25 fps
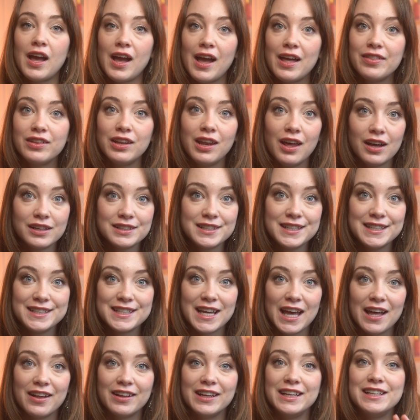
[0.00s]
And the last
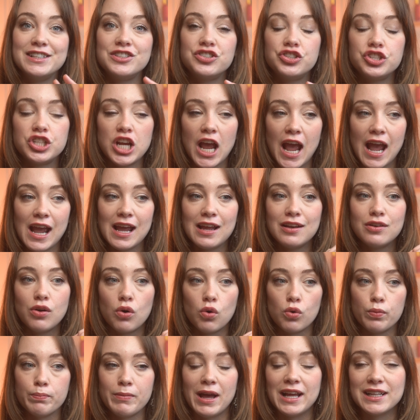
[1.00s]
detail is chain
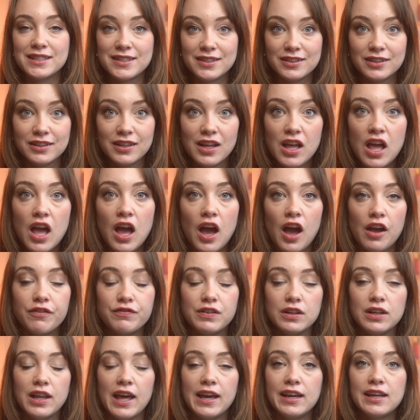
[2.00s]
or metal. I
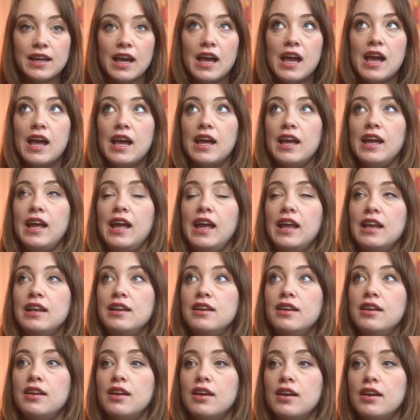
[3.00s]
feel like
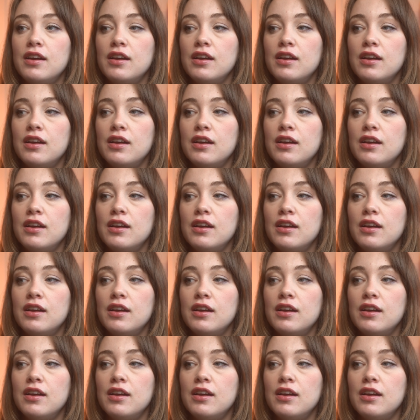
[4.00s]
in